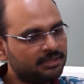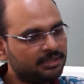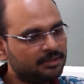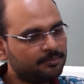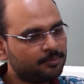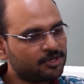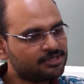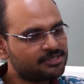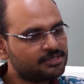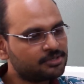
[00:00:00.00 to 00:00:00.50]

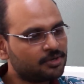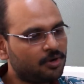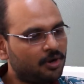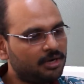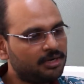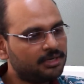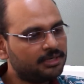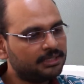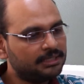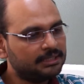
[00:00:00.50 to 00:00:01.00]
process
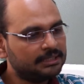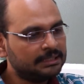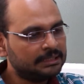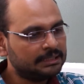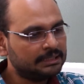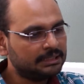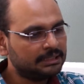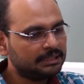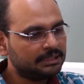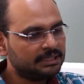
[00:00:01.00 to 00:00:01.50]
called
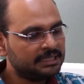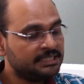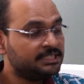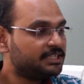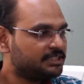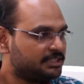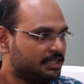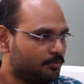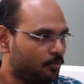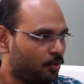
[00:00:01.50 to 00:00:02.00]

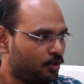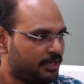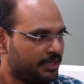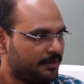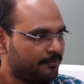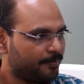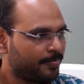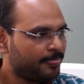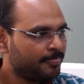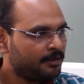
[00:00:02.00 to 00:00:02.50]
injection
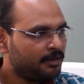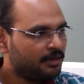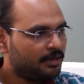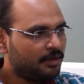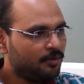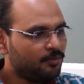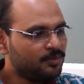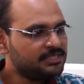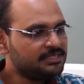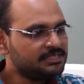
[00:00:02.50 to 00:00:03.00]
molding,
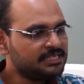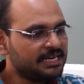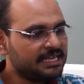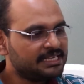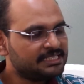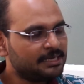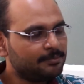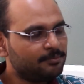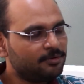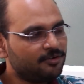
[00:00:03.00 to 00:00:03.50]
which is an
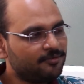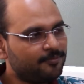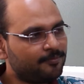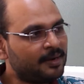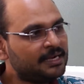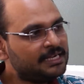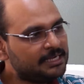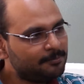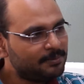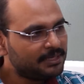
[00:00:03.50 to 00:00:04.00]
example of
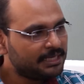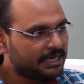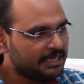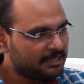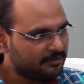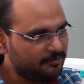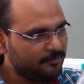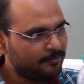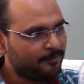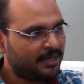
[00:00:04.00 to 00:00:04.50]

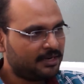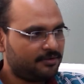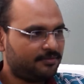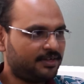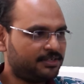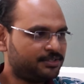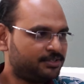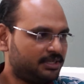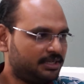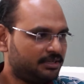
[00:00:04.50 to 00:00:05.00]
multiplicative
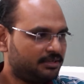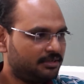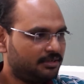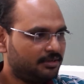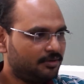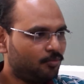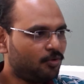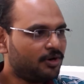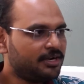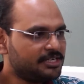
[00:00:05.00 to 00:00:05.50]
manufacturing.
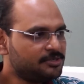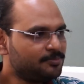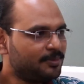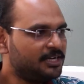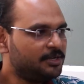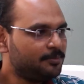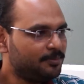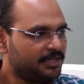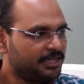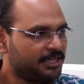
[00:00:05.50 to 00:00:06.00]
What does
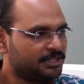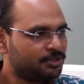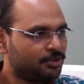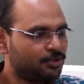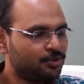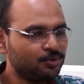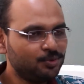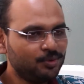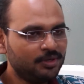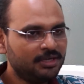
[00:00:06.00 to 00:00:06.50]

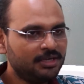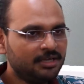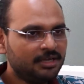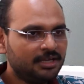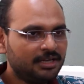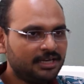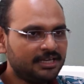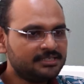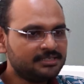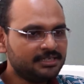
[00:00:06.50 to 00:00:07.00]
multiplication do?
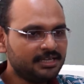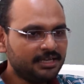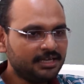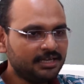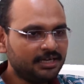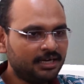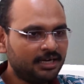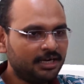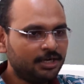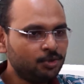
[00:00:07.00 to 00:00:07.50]
Let's say
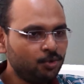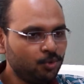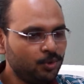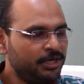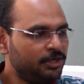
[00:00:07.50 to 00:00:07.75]
2